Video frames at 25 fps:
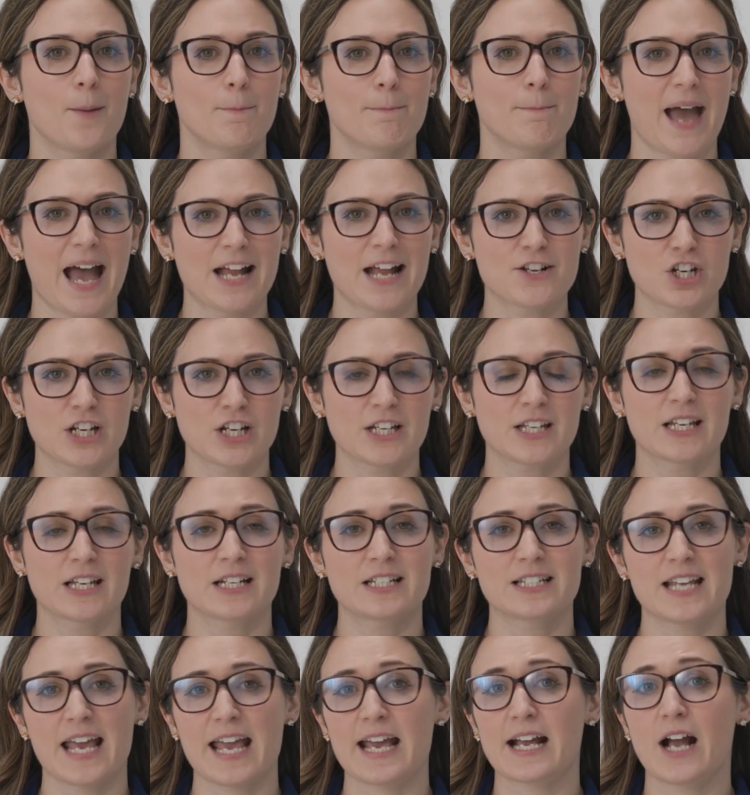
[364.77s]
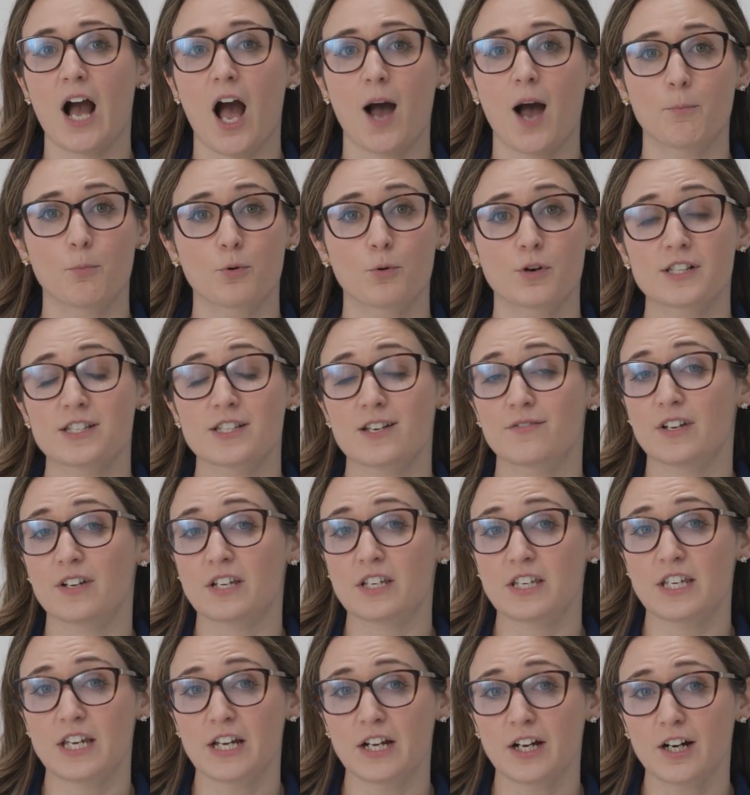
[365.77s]
Patching can take upwards of a
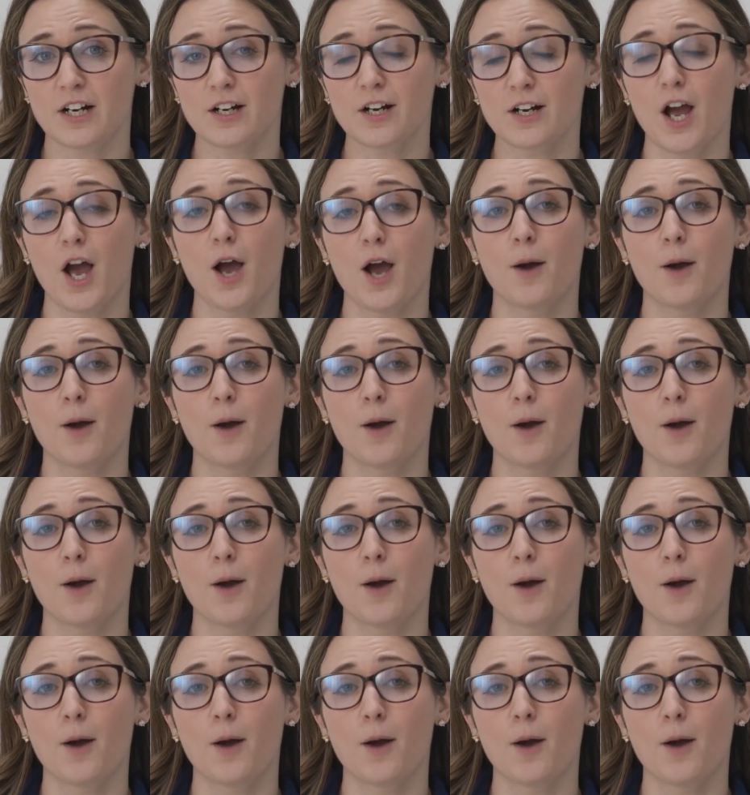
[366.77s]
year,